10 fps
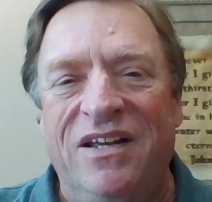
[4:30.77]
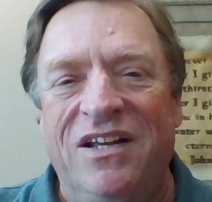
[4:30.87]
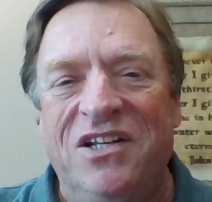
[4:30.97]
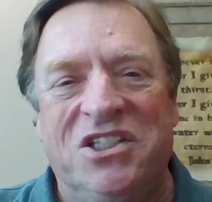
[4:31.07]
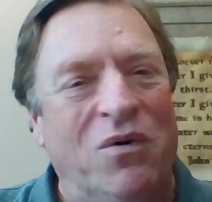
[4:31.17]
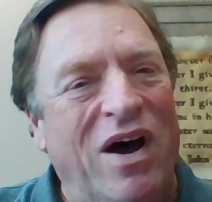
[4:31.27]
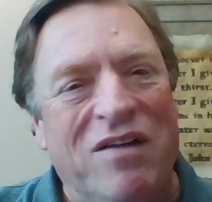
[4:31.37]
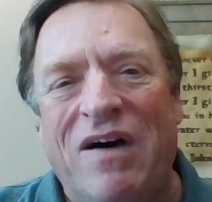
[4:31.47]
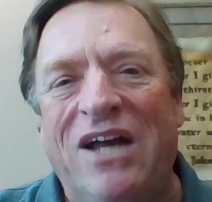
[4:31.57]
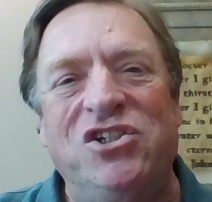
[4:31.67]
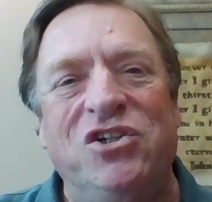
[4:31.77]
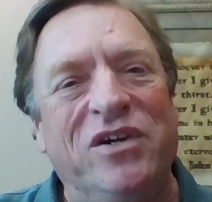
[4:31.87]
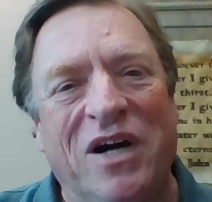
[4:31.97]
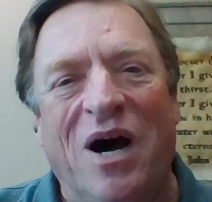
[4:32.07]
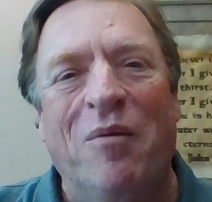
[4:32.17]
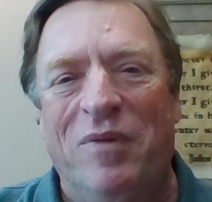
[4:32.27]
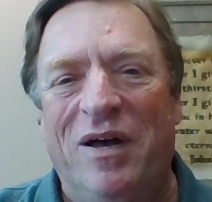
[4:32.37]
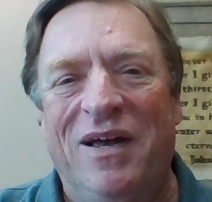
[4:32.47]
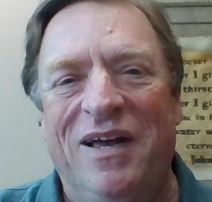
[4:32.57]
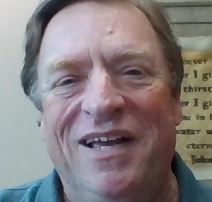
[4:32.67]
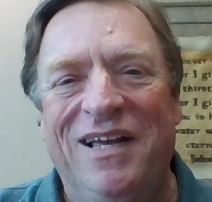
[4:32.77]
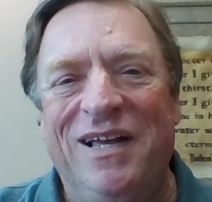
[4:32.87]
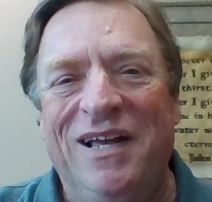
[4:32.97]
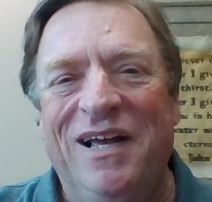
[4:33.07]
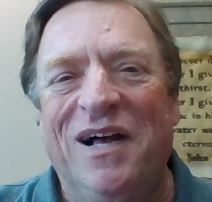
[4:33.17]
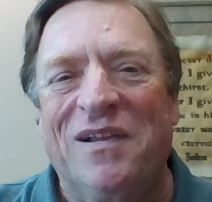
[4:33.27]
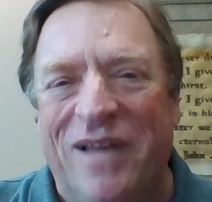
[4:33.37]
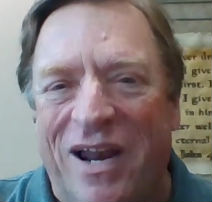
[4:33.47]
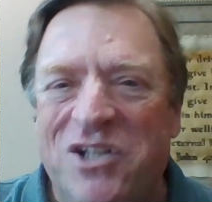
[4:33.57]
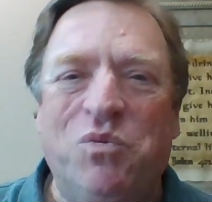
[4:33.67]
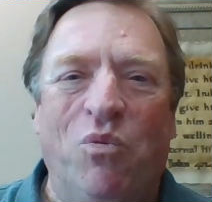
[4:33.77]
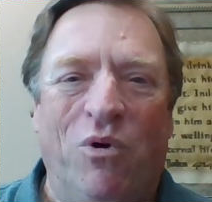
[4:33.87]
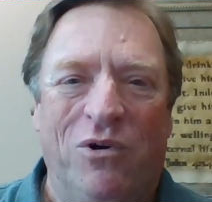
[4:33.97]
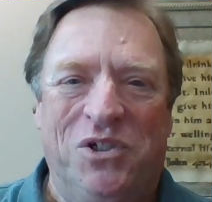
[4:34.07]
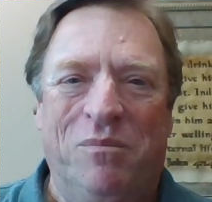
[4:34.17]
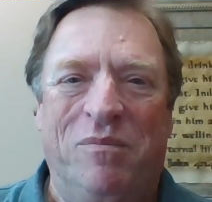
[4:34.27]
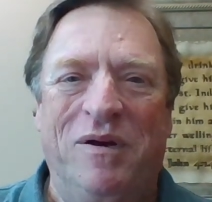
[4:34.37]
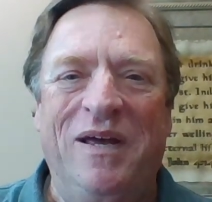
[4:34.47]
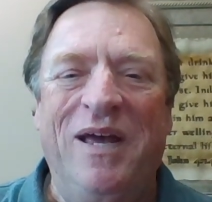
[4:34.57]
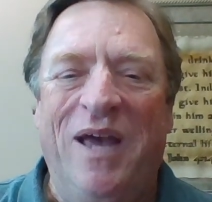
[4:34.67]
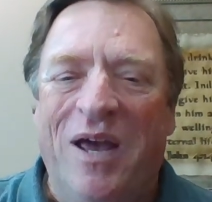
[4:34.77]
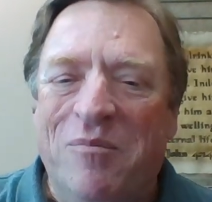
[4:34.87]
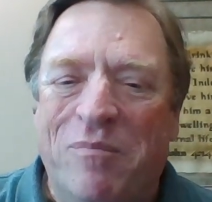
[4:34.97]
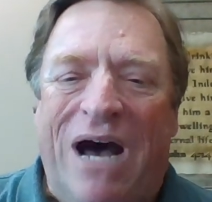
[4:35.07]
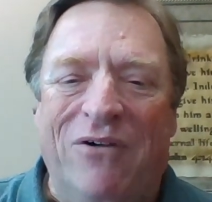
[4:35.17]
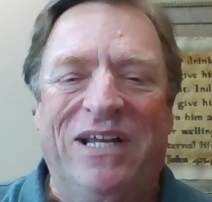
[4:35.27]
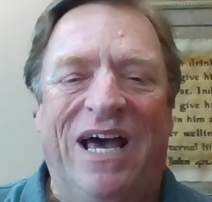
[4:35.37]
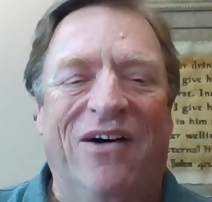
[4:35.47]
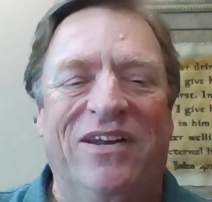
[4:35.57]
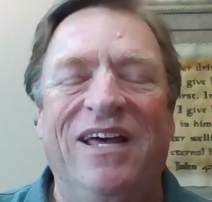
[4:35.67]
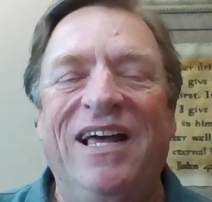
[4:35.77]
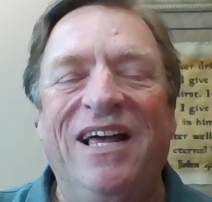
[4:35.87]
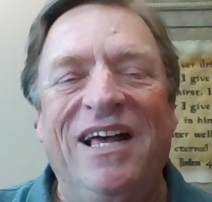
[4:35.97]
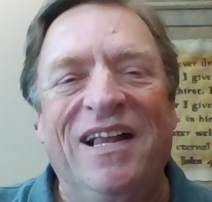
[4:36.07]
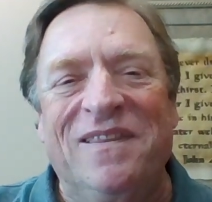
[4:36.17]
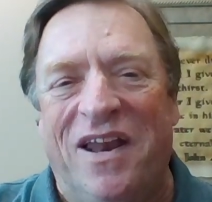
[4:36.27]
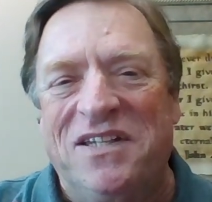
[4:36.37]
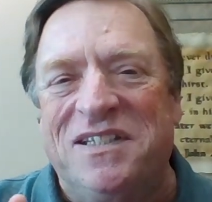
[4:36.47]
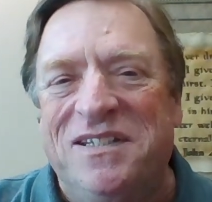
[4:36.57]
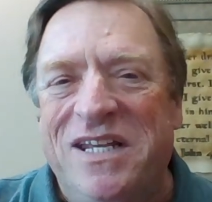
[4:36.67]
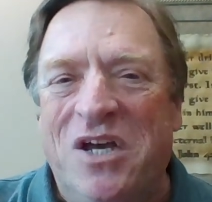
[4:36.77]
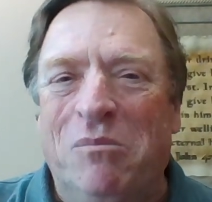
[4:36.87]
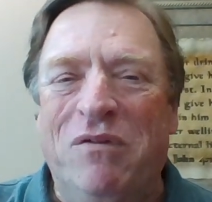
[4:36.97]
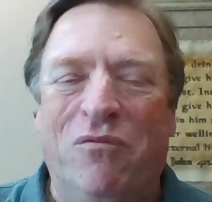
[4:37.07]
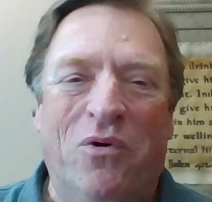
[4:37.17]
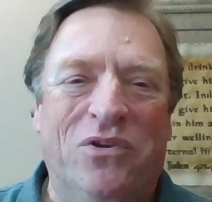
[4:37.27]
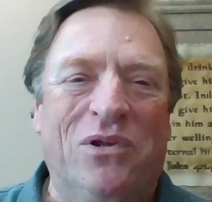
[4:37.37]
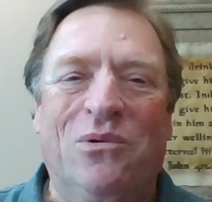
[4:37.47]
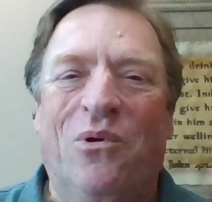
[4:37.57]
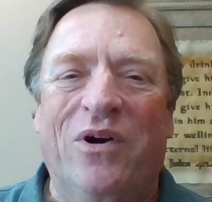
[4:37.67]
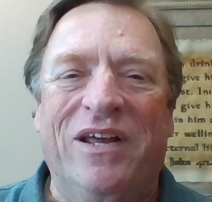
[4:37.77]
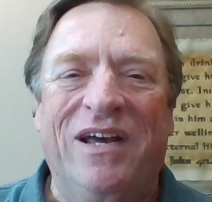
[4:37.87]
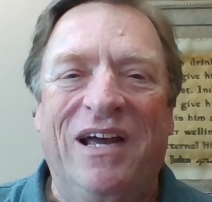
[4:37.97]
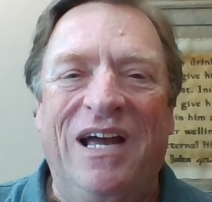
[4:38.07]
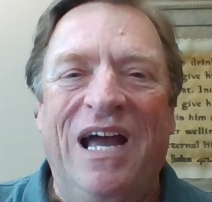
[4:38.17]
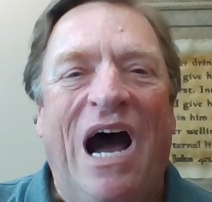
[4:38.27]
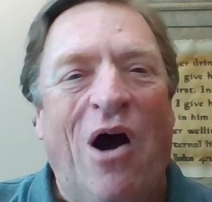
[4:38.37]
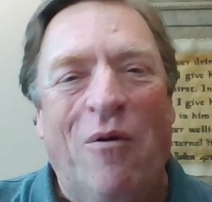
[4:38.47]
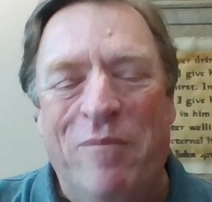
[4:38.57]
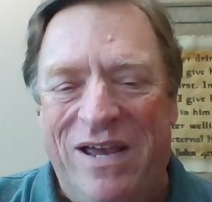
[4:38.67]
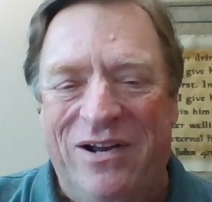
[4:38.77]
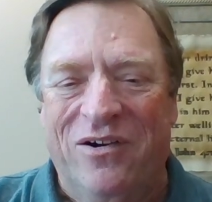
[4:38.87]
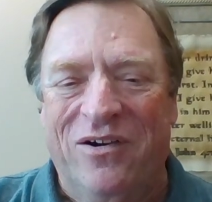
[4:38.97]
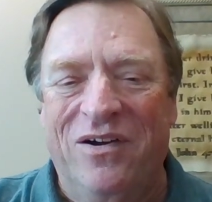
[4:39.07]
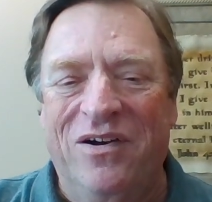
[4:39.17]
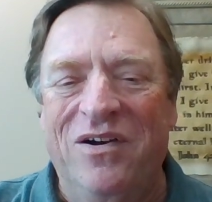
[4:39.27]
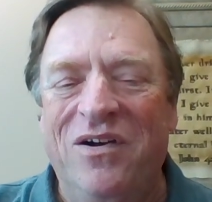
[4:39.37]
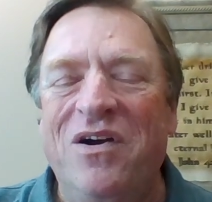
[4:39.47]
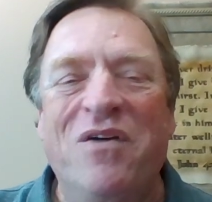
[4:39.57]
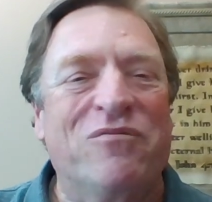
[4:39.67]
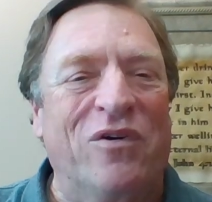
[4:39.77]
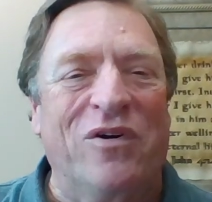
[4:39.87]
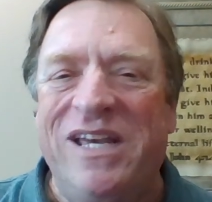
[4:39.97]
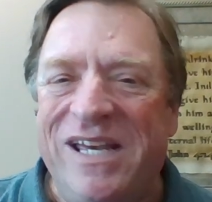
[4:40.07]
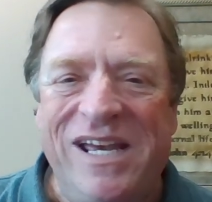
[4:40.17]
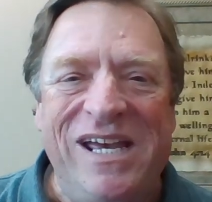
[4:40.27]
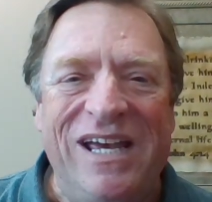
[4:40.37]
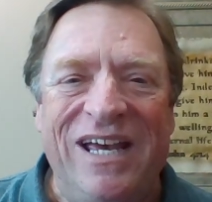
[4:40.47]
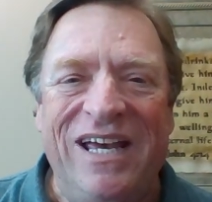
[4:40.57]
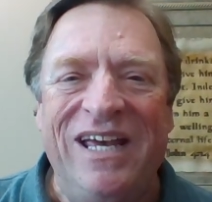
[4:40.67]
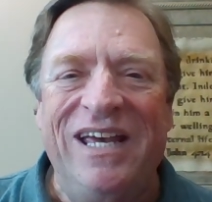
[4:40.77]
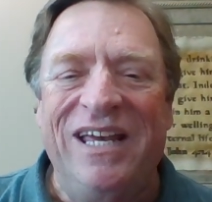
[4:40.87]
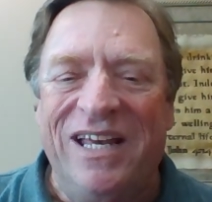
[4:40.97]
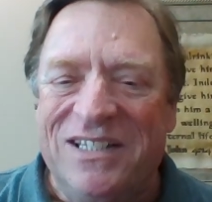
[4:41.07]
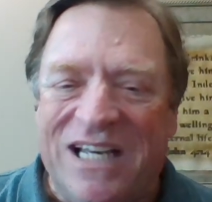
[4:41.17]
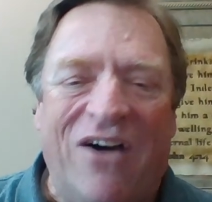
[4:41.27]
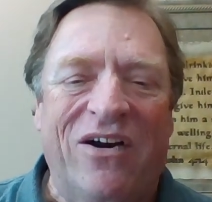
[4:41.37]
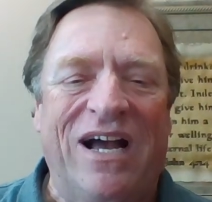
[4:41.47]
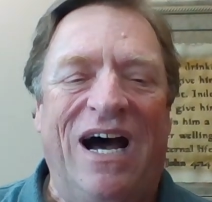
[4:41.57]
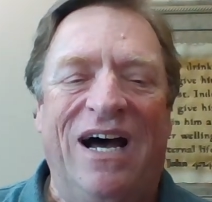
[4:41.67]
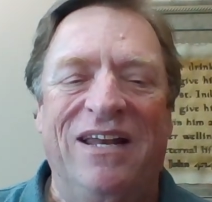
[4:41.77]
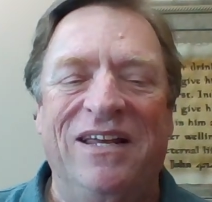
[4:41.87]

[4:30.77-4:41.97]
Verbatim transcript: So I invite you, come. Let us worship and bow down. Let us kneel before the Lord, our Maker, for he is our God,